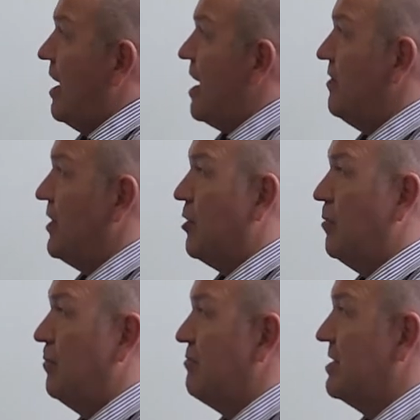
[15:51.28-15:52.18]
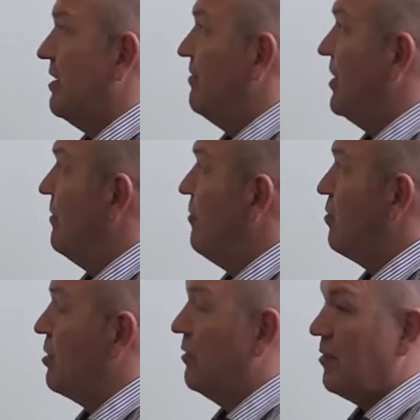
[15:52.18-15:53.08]
ended up receiving a
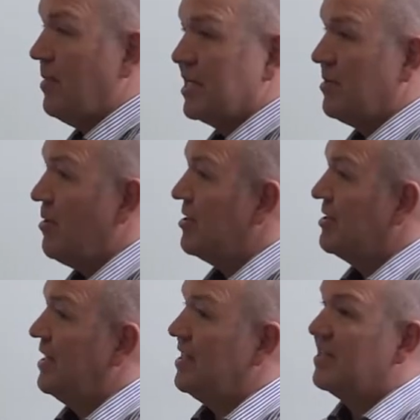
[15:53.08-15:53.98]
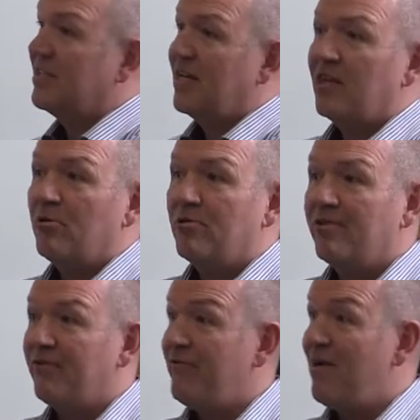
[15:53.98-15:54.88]
phone call from HMRC to say they
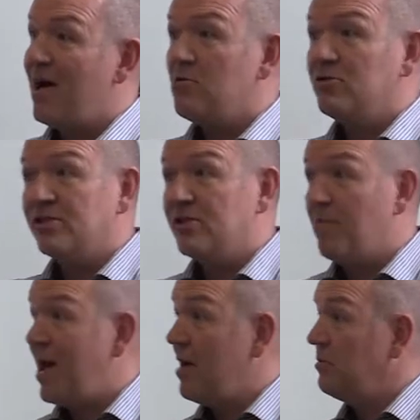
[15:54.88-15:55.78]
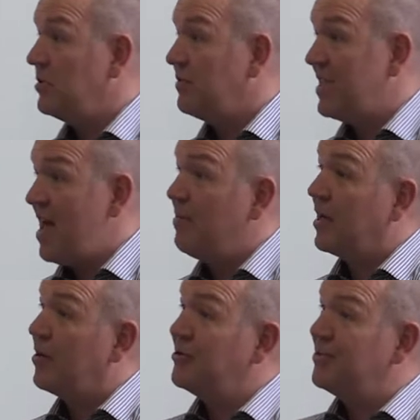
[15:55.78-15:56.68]
were in thousands of pounds of debt
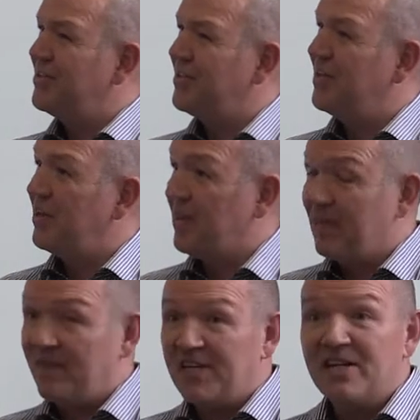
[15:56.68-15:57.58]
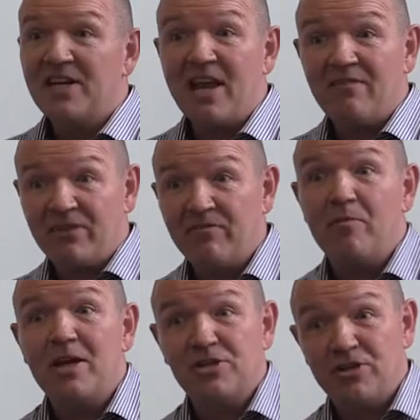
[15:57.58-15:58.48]
because they didn't have the
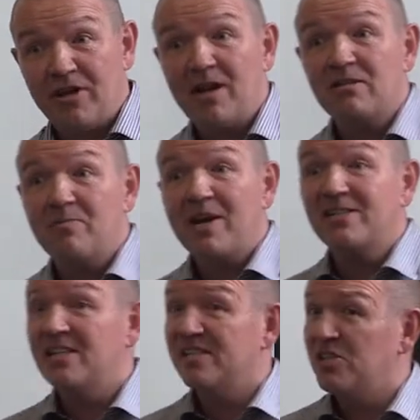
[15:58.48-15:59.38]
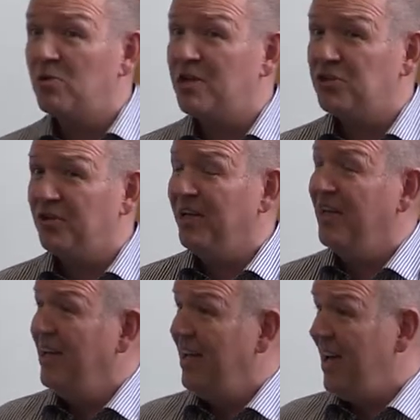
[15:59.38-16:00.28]
information on how to manage that situation.
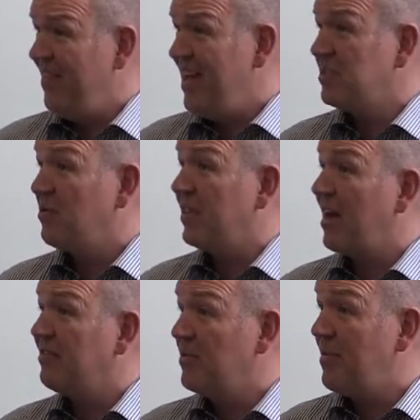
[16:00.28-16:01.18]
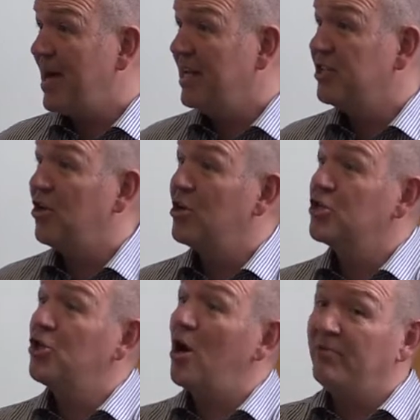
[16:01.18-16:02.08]
And that's what they're to manage on
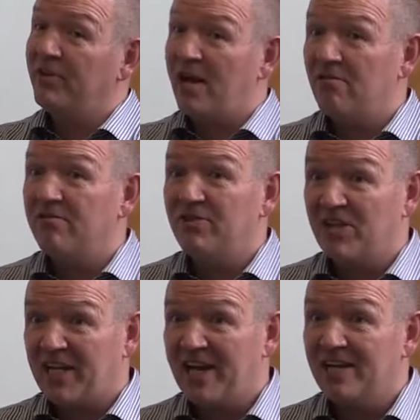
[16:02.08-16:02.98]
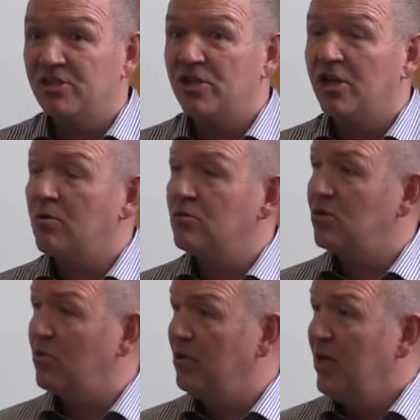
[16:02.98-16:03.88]
top of caring for the kids, you know.
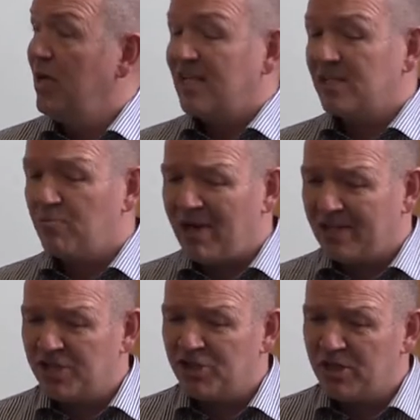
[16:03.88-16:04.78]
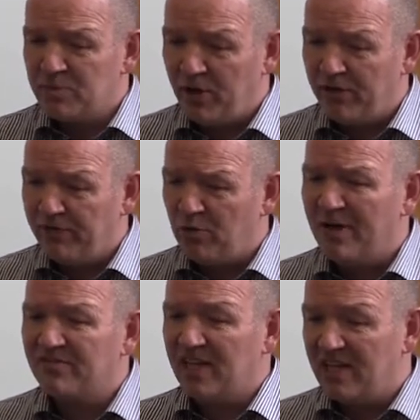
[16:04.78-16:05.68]
So as a practitioner's point of view,
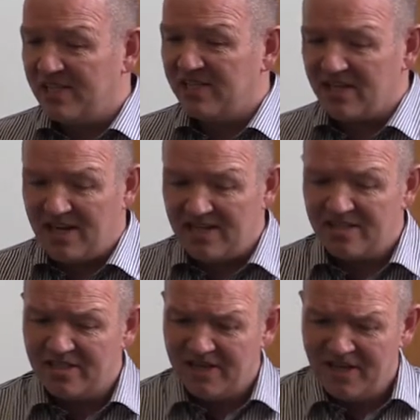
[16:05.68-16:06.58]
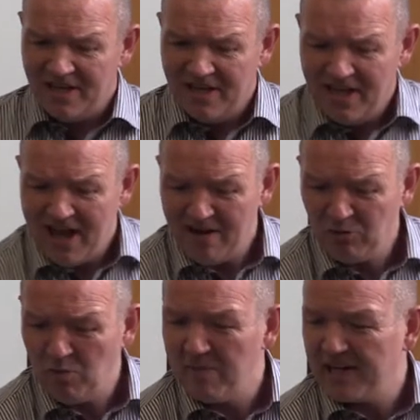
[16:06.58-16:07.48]
we have to listen to this. How
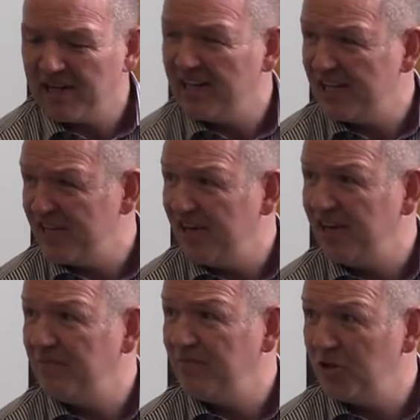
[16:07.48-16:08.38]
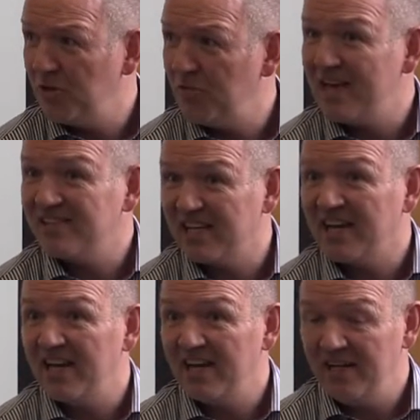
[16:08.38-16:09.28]
do we make it easier? You know, that's the
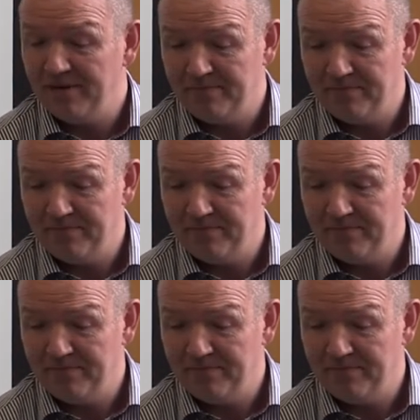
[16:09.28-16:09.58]
key.